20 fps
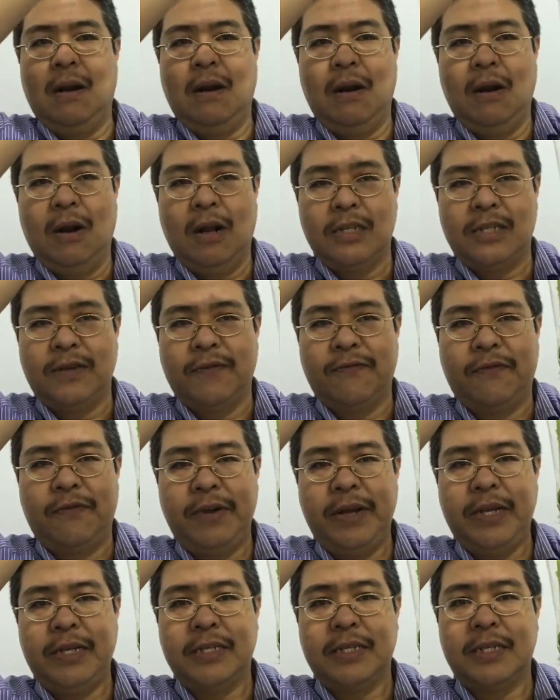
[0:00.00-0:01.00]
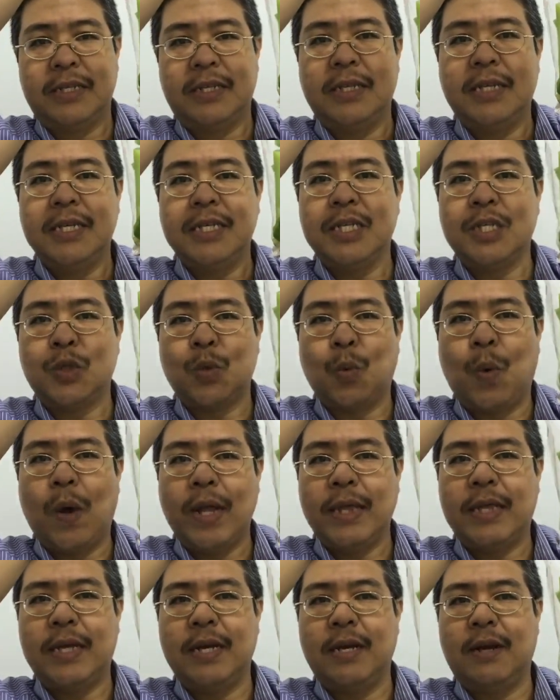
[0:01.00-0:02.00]
lots of greens. This is
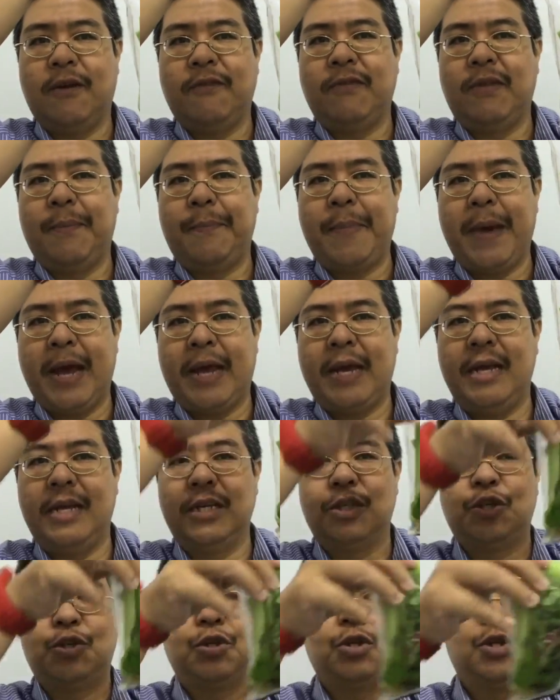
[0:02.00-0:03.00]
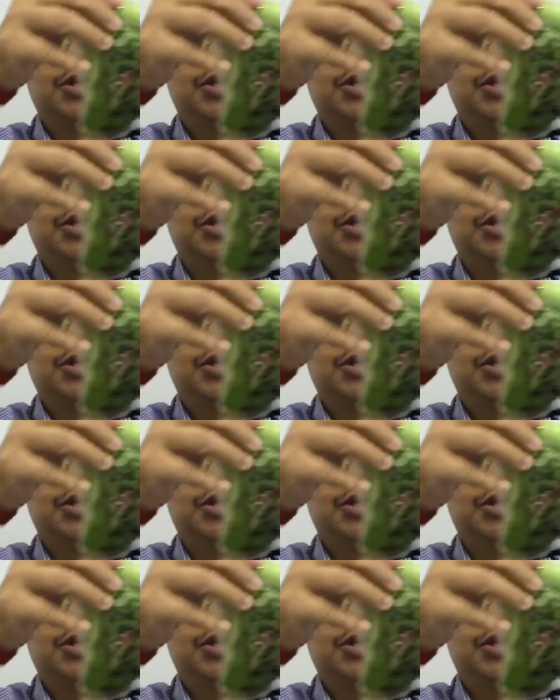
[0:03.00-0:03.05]
one third of the package.